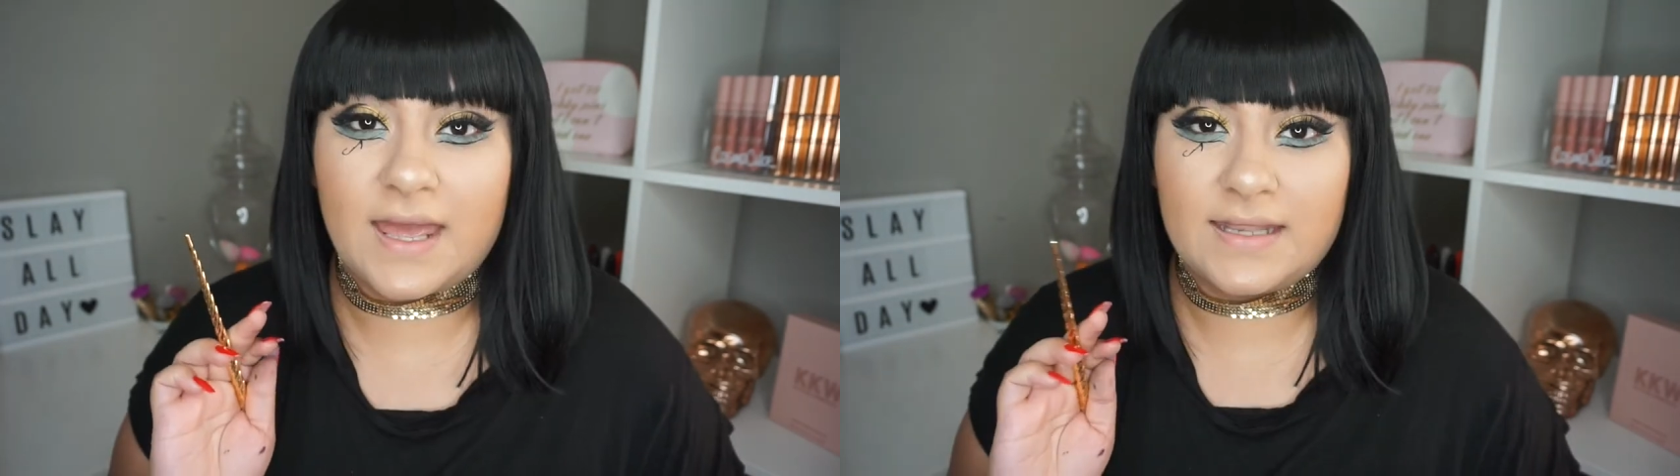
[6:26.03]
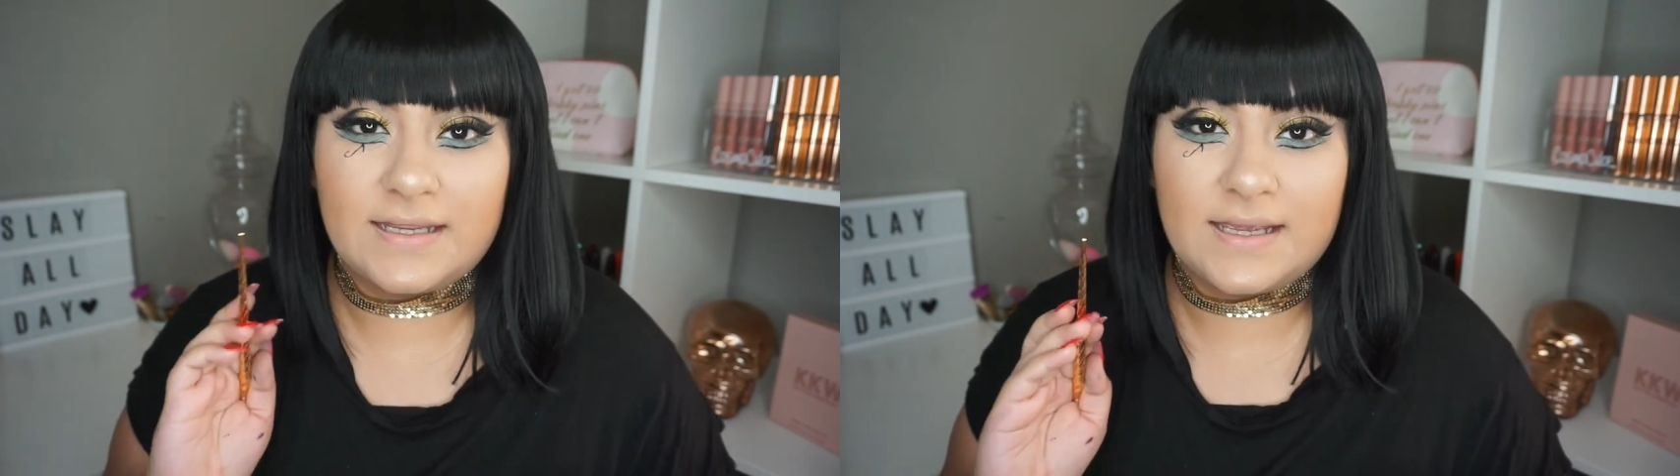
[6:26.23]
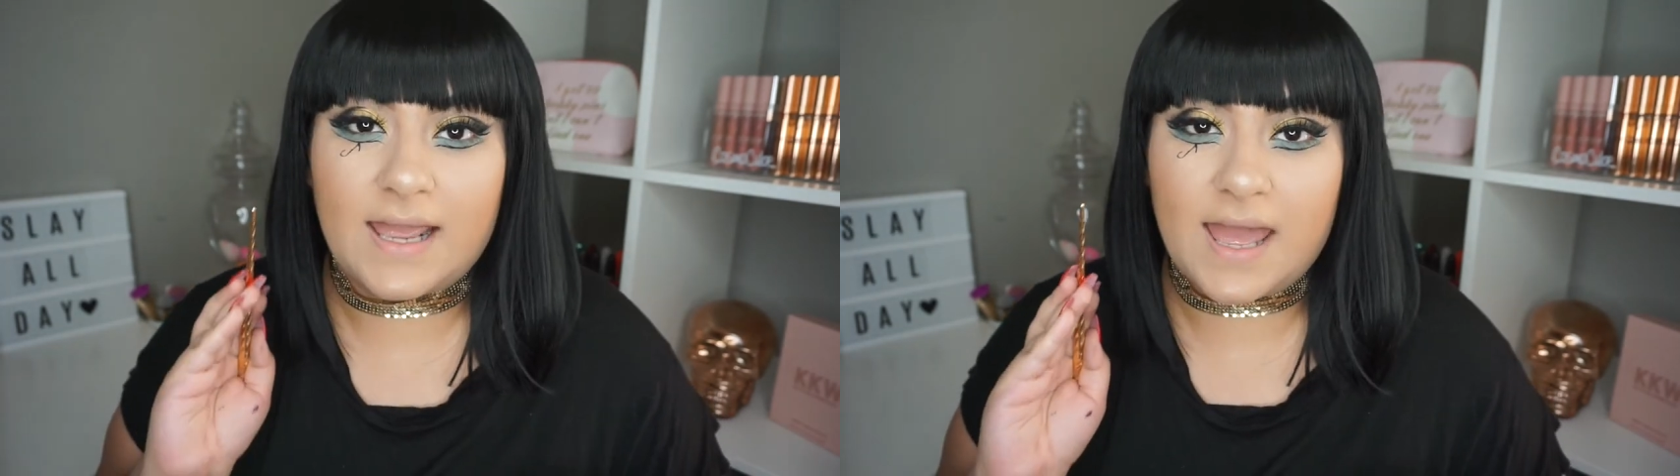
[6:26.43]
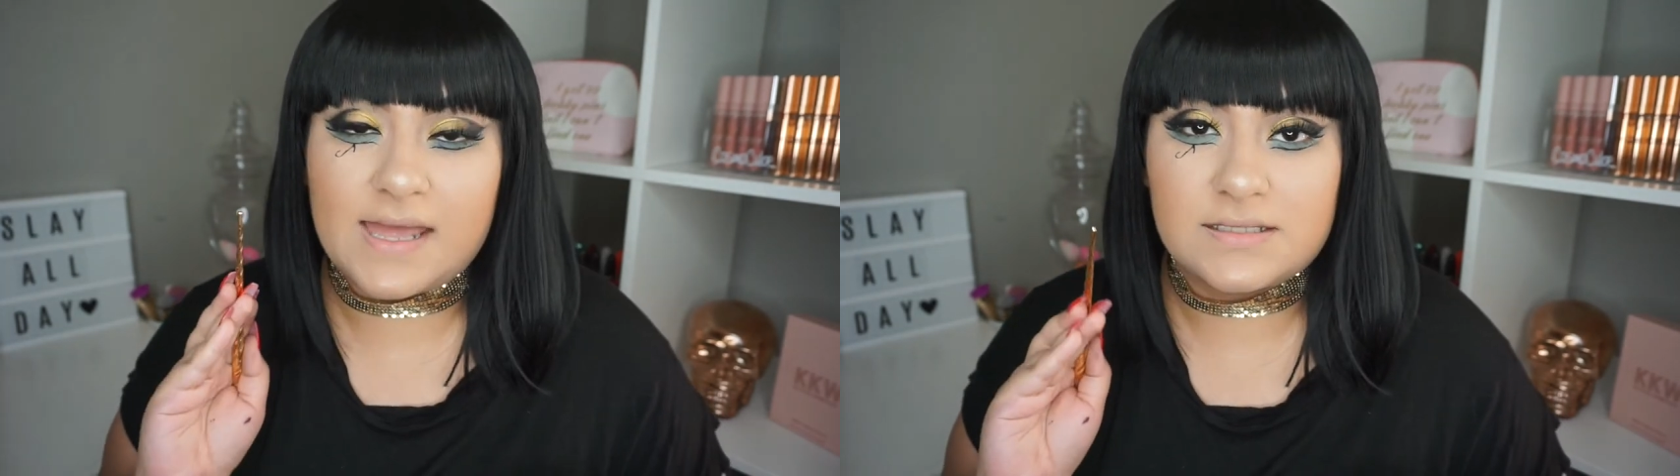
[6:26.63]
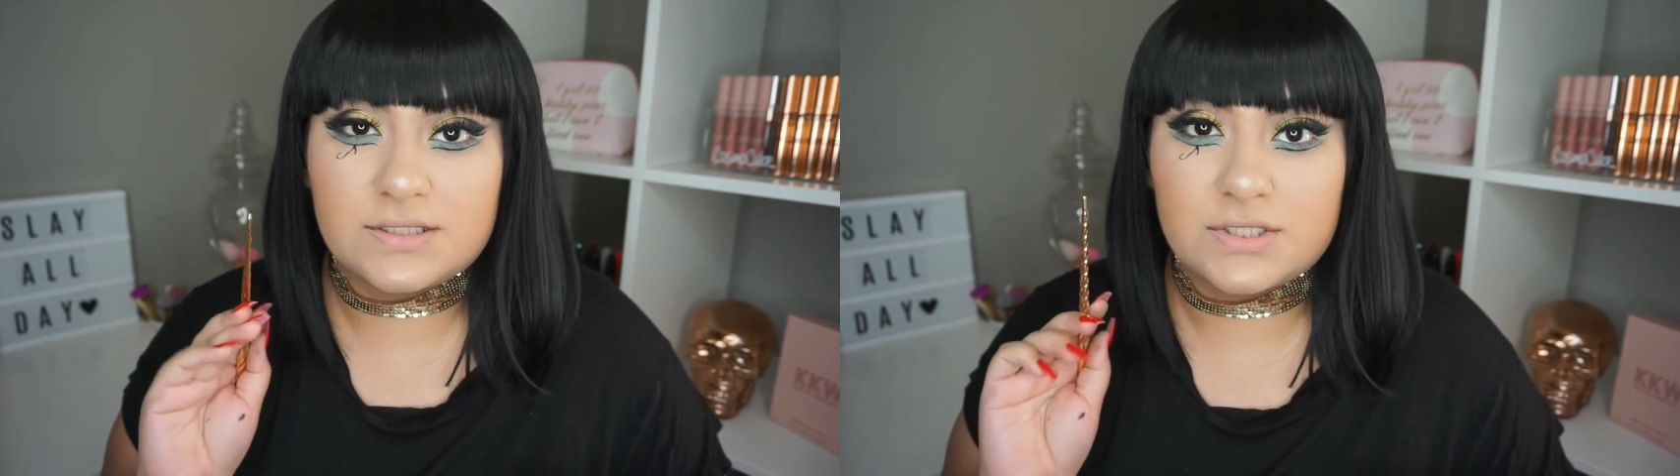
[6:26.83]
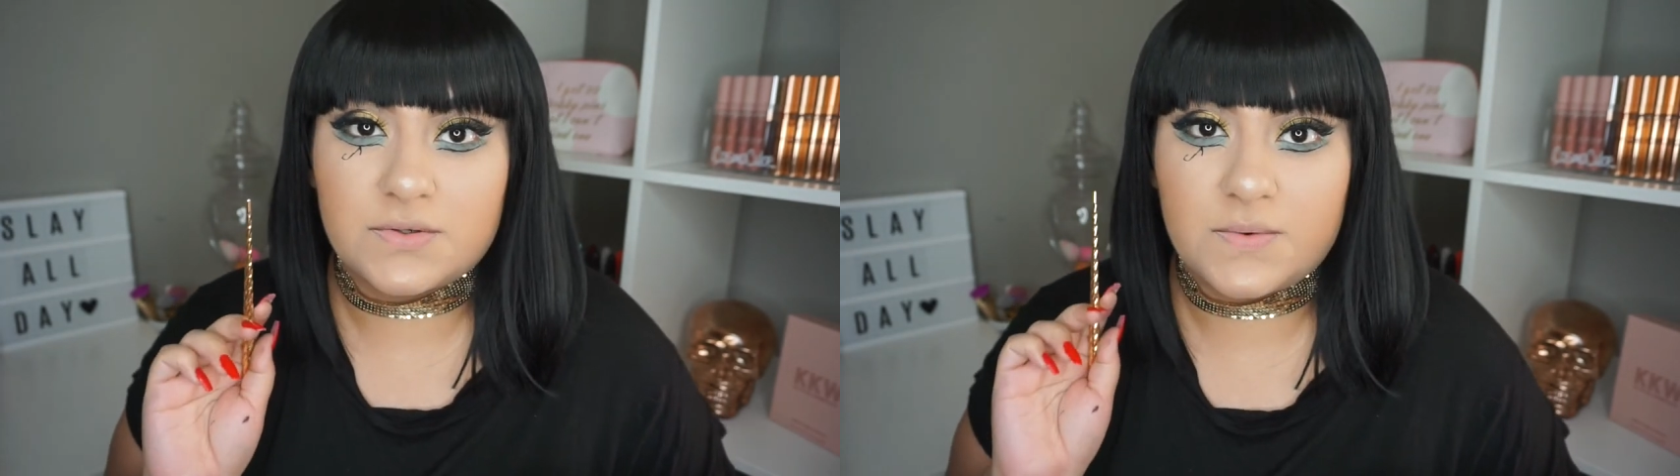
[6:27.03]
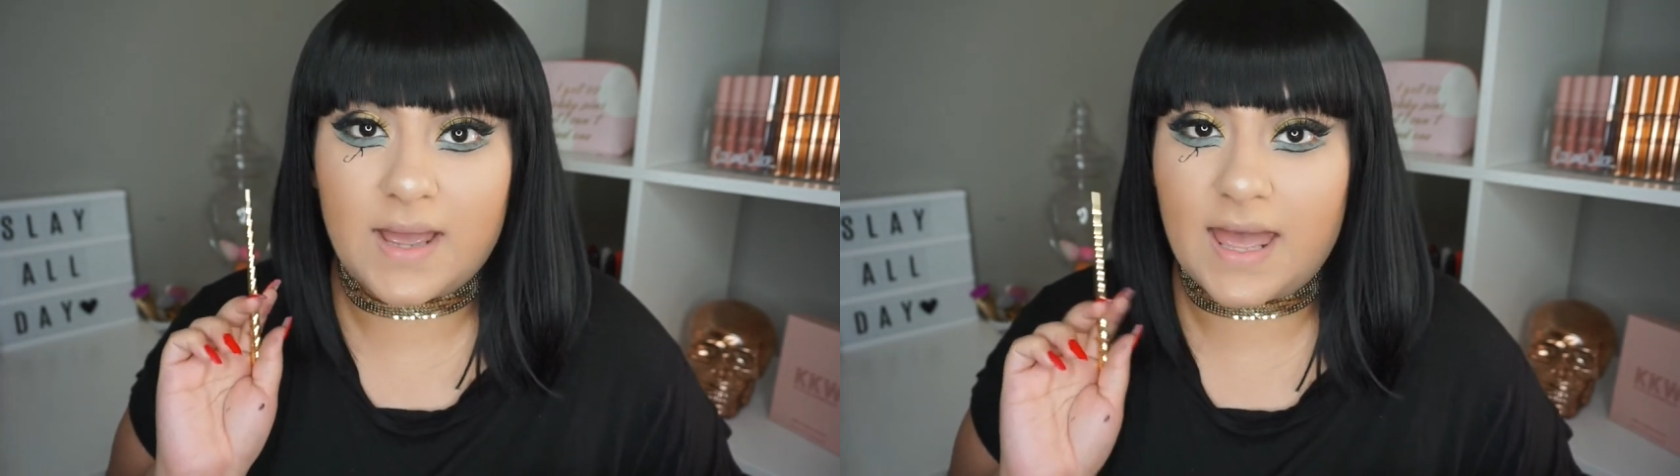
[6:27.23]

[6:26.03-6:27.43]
any end to